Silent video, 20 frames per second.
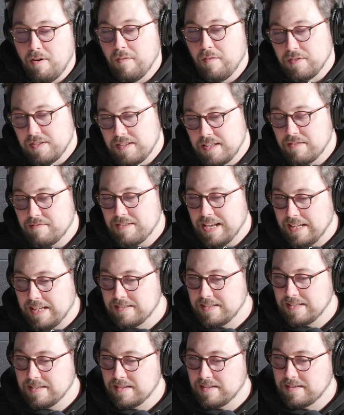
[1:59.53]
Obviously the
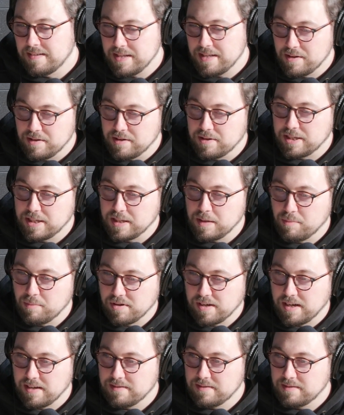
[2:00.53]
reality is the technology and the
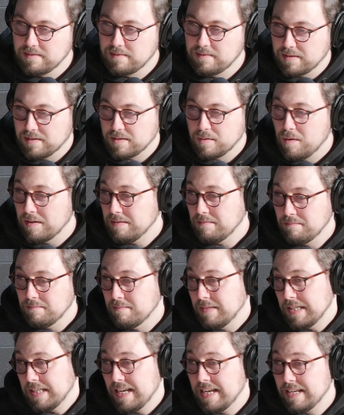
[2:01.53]
product doesn't quite
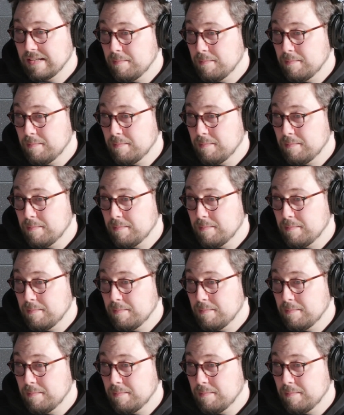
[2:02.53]
meet that